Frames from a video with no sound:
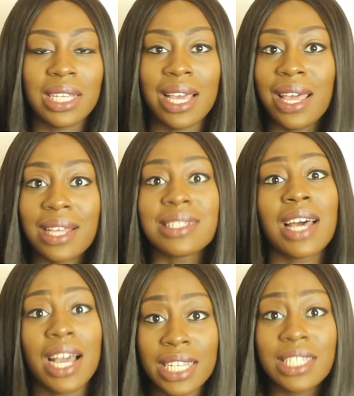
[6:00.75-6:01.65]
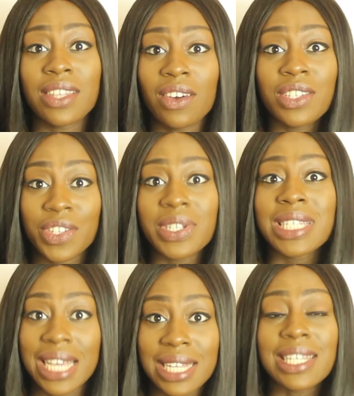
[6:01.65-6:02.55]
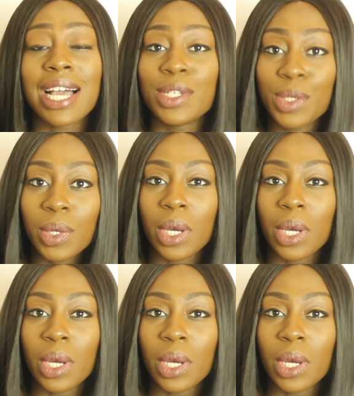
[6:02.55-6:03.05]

yes, I, the answer is yes, I do